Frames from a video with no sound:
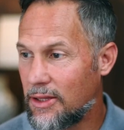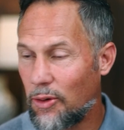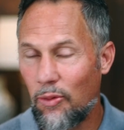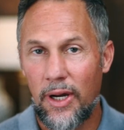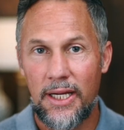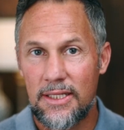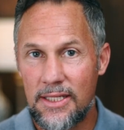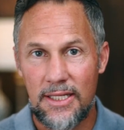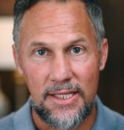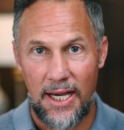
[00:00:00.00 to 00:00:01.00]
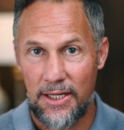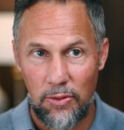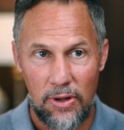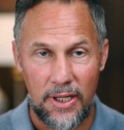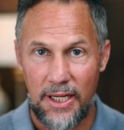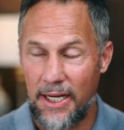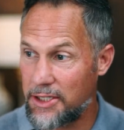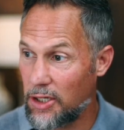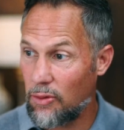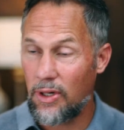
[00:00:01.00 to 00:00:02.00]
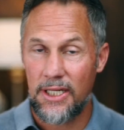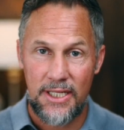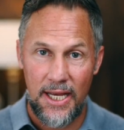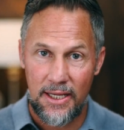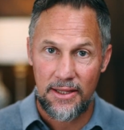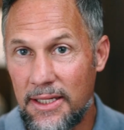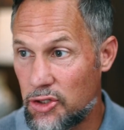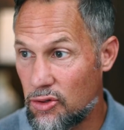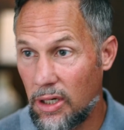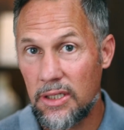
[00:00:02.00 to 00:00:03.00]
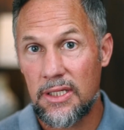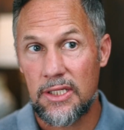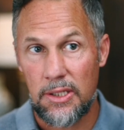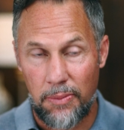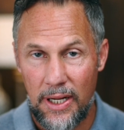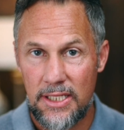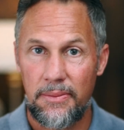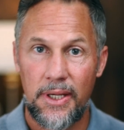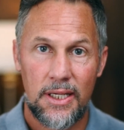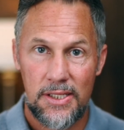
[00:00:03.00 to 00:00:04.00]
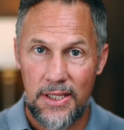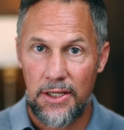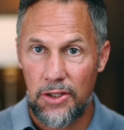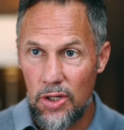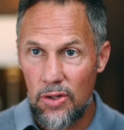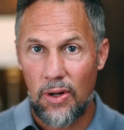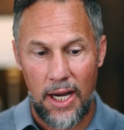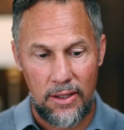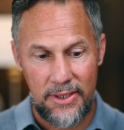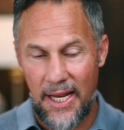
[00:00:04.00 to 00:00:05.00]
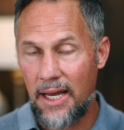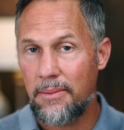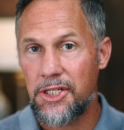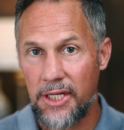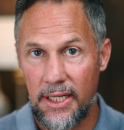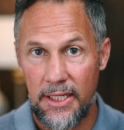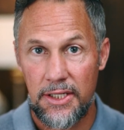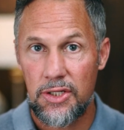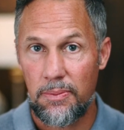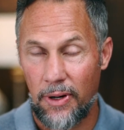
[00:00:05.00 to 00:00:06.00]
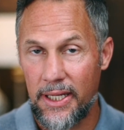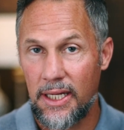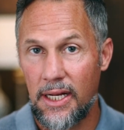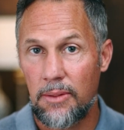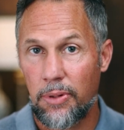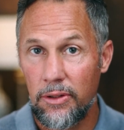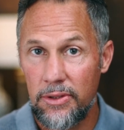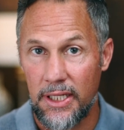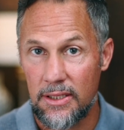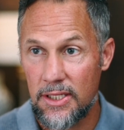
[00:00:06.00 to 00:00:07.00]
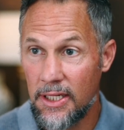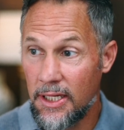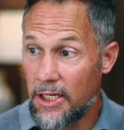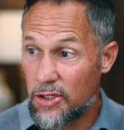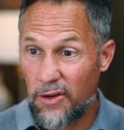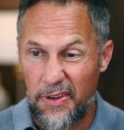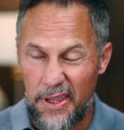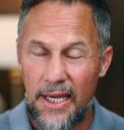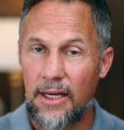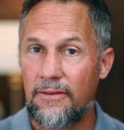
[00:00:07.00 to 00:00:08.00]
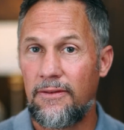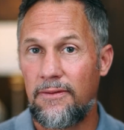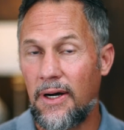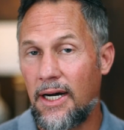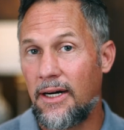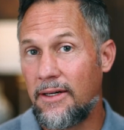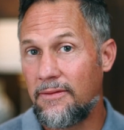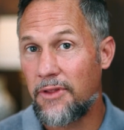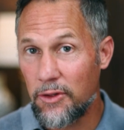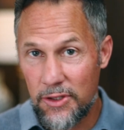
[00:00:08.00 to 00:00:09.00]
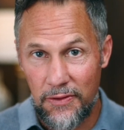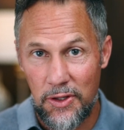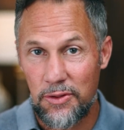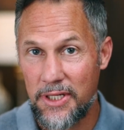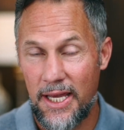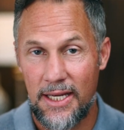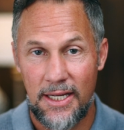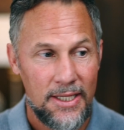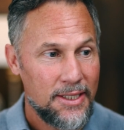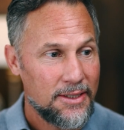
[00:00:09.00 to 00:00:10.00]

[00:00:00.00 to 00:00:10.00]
the way it's designed to work. And I don't want to take these drugs that suppress it because they knew how damaging it is to breaking down proteins. So if you think of uh, those of you who take